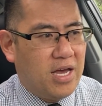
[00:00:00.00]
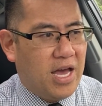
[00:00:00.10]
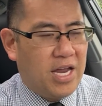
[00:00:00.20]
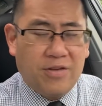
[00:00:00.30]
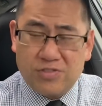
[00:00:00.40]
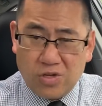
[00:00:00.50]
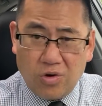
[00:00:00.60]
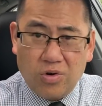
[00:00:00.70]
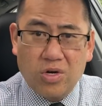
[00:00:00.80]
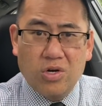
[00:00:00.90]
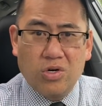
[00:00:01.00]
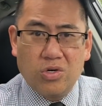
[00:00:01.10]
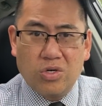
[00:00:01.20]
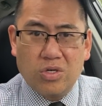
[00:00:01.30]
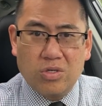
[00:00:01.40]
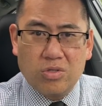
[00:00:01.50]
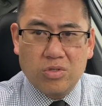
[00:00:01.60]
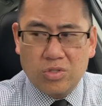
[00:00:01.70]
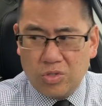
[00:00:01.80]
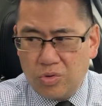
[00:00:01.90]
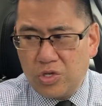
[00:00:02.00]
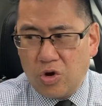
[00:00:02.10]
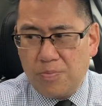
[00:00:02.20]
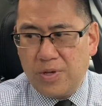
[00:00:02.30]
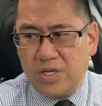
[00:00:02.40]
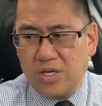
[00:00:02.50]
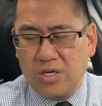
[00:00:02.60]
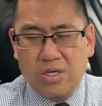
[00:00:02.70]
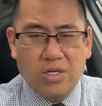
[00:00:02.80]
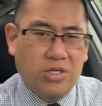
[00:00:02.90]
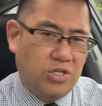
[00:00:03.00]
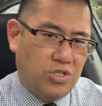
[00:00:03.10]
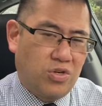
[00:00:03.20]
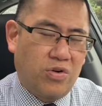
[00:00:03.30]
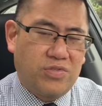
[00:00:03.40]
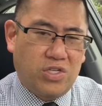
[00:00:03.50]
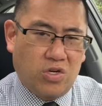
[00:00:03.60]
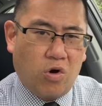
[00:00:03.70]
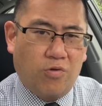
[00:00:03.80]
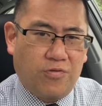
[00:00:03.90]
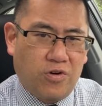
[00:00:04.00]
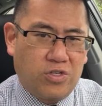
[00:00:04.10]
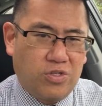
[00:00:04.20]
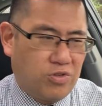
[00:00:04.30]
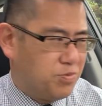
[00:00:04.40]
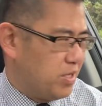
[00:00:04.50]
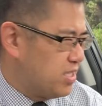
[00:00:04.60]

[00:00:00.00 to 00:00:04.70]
and if so, who, in your opinion, deserves to go first, so to speak?